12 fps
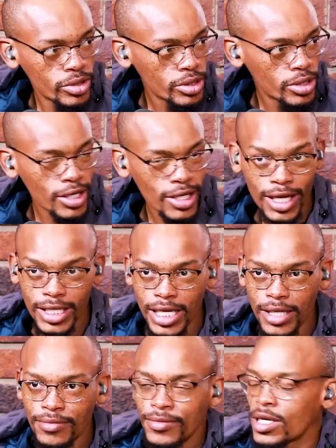You
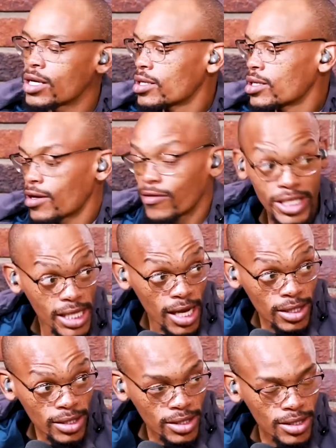understand?
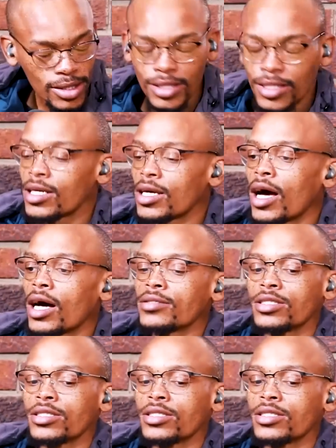Verstaan? Yeah.